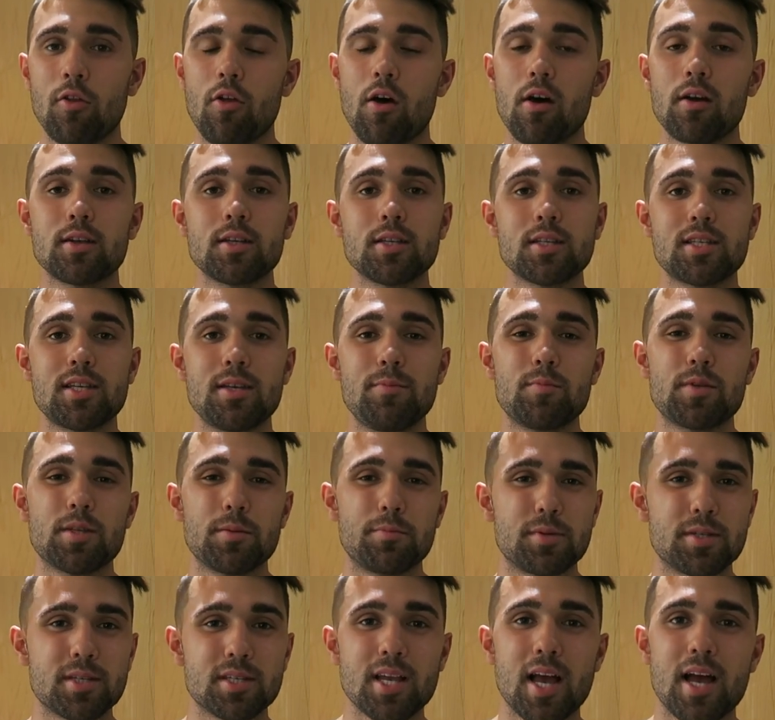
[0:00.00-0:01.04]
logging seems
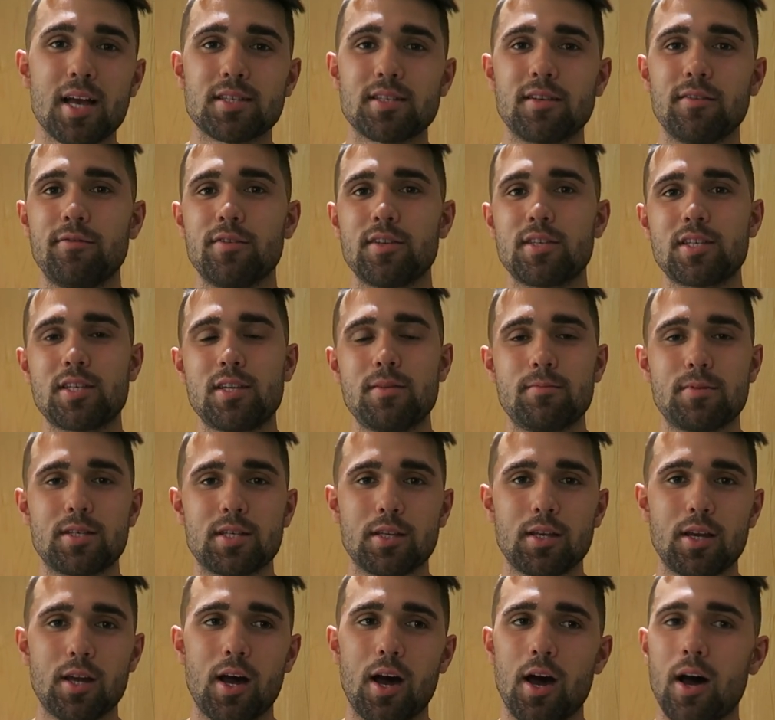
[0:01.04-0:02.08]
obsessive, it
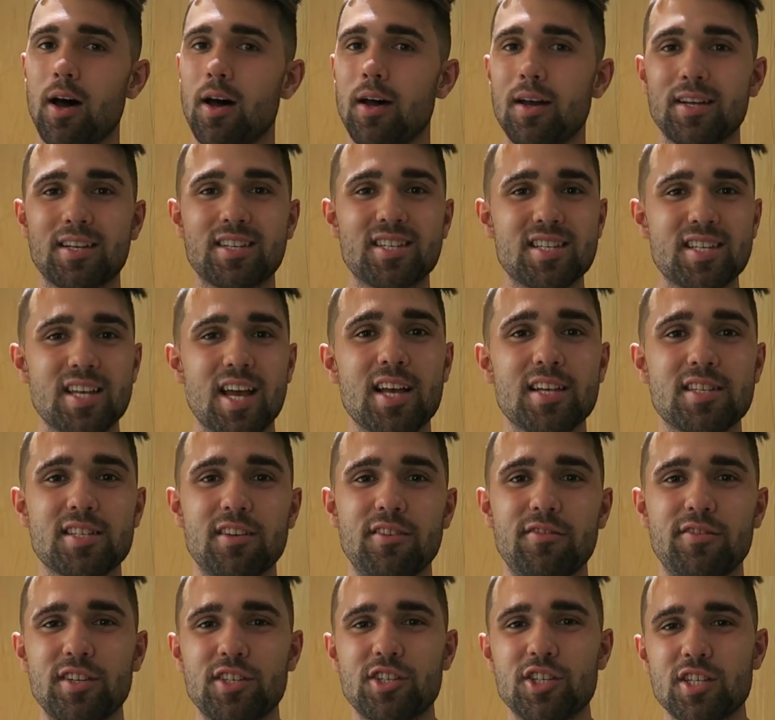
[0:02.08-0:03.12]
seems
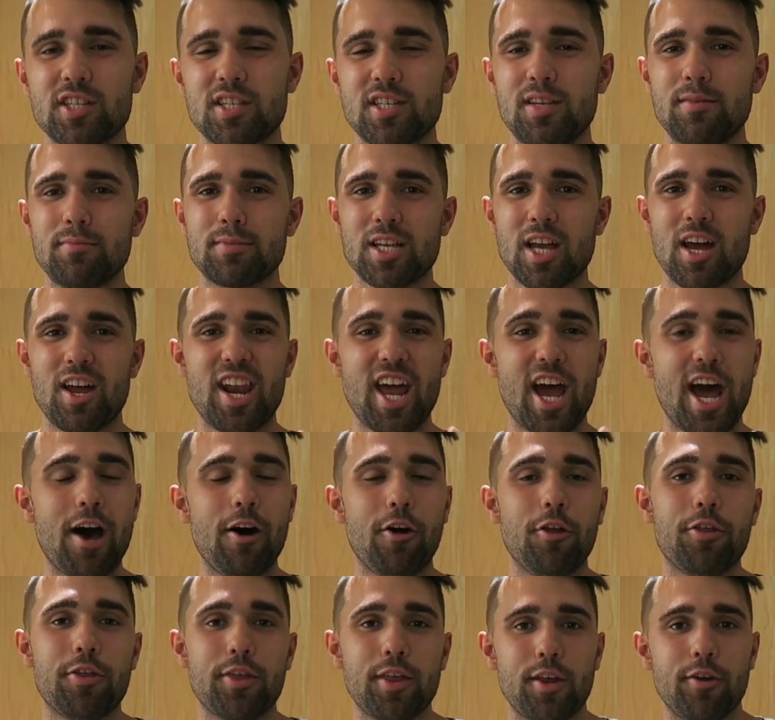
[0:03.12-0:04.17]
excessive, it just seems
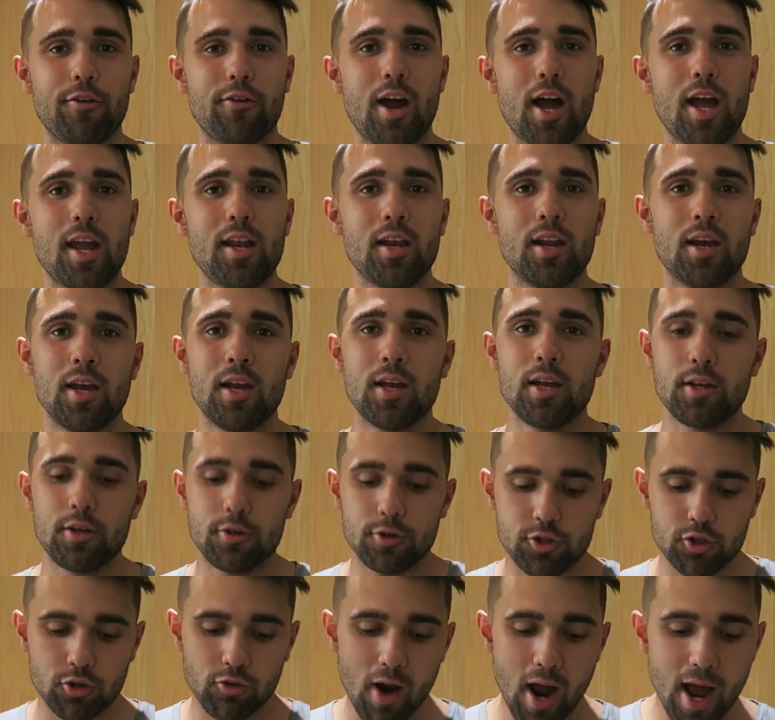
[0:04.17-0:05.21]
unhealthy, right?
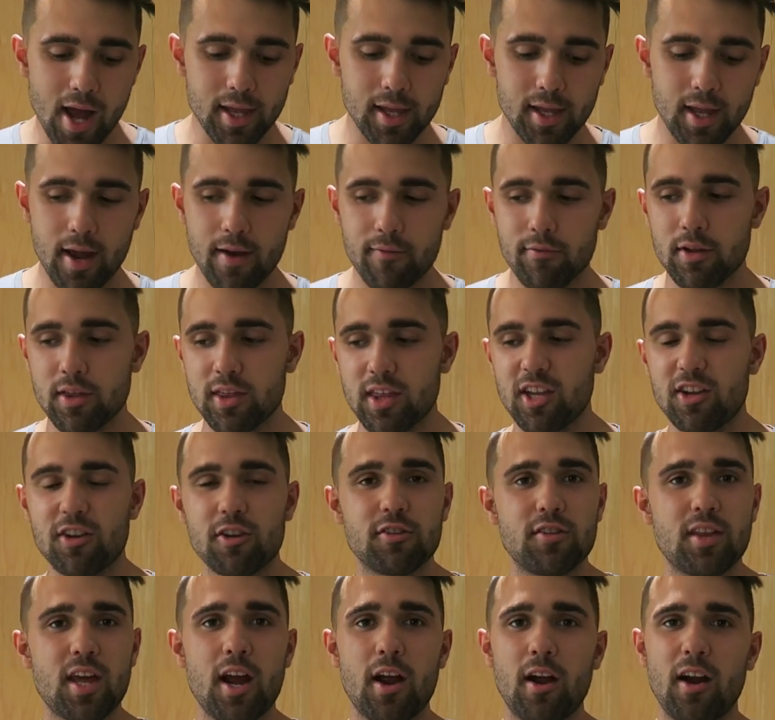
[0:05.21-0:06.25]
You're tracking everything,
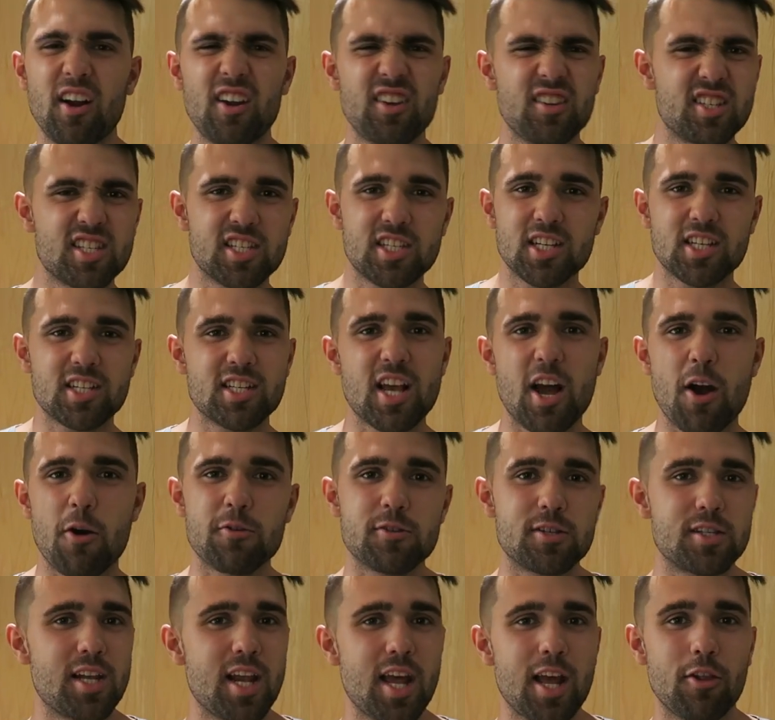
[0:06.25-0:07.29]
you're there, it's 6
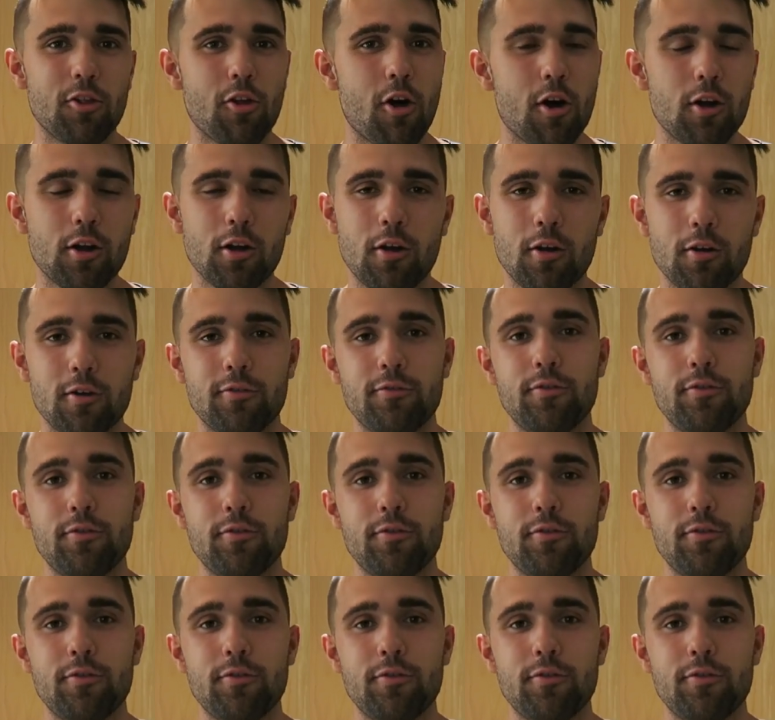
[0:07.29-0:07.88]
hours a day logging all